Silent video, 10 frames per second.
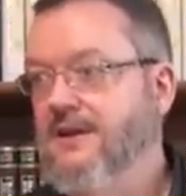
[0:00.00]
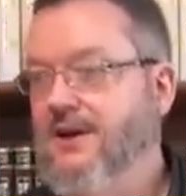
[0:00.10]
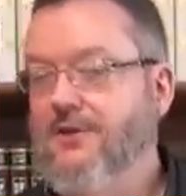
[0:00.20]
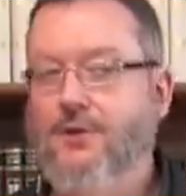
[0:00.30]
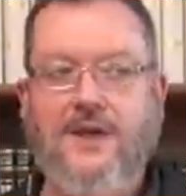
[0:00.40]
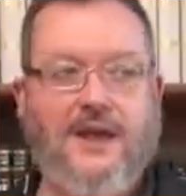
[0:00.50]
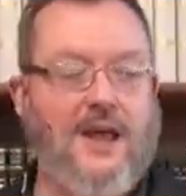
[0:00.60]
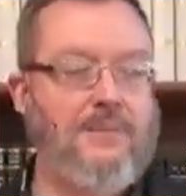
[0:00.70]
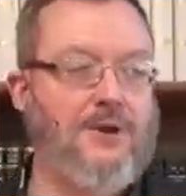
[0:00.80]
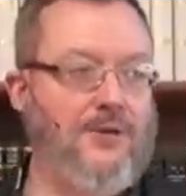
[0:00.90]
Although that,
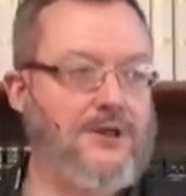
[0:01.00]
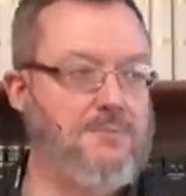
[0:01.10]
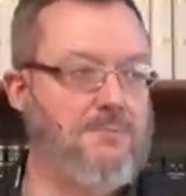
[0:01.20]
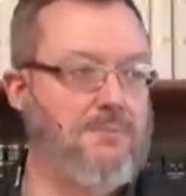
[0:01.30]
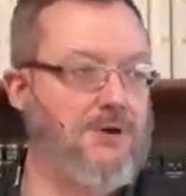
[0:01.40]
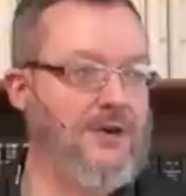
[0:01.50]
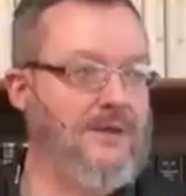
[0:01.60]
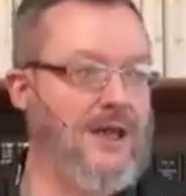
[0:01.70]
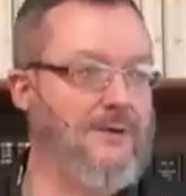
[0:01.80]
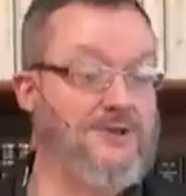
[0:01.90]
how many know that's been blurred?
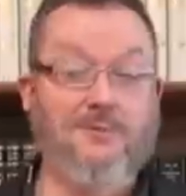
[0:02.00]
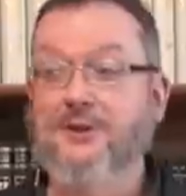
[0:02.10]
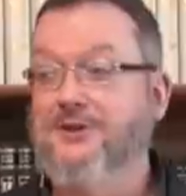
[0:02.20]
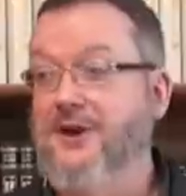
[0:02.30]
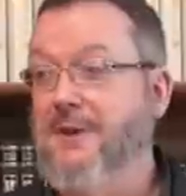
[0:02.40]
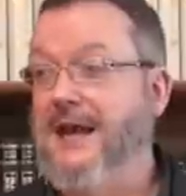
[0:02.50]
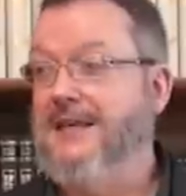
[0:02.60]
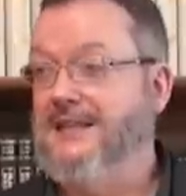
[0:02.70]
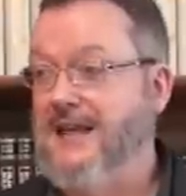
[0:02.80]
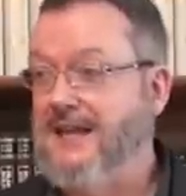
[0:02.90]
I, I was in the military back
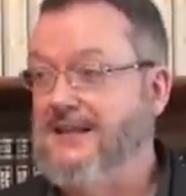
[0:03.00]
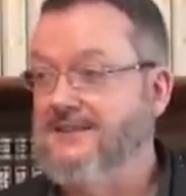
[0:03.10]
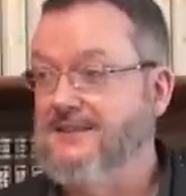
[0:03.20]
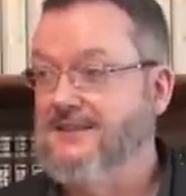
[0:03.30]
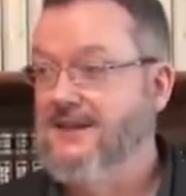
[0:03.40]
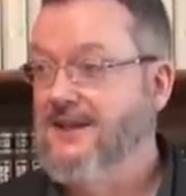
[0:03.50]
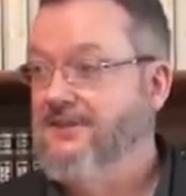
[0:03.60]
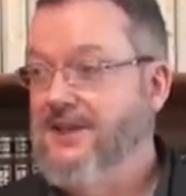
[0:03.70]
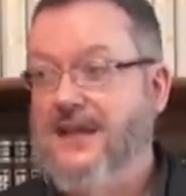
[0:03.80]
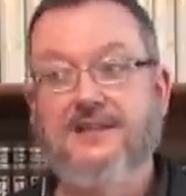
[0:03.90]
in the 80s.
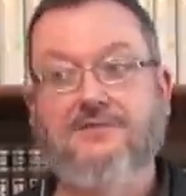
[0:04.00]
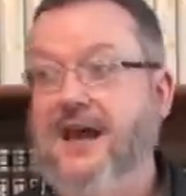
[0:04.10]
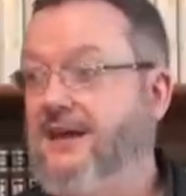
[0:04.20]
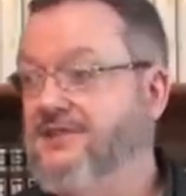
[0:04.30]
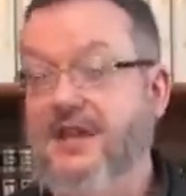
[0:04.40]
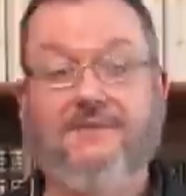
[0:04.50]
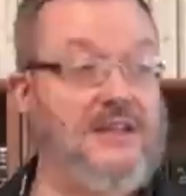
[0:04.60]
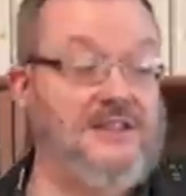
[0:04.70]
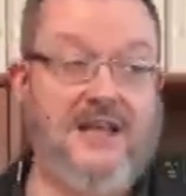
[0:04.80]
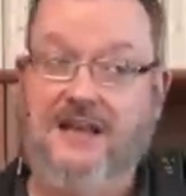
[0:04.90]
Things have gotten,
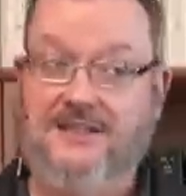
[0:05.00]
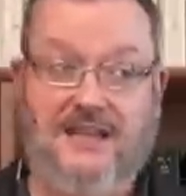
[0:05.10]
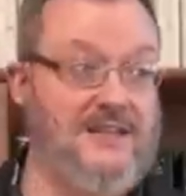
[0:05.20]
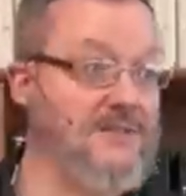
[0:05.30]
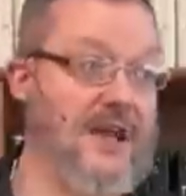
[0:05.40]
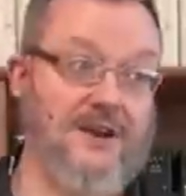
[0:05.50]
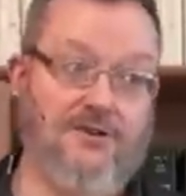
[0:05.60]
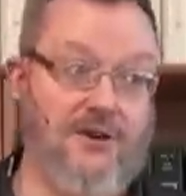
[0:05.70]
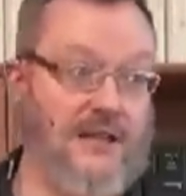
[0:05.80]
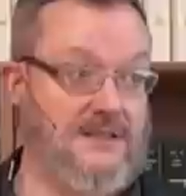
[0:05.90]
70s and 80s, things have gotten
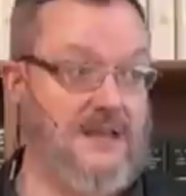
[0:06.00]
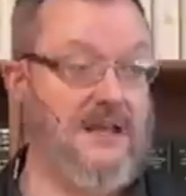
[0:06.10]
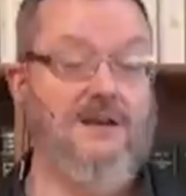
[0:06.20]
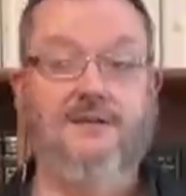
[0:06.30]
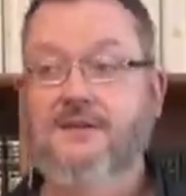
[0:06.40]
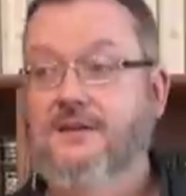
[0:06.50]
crazy now.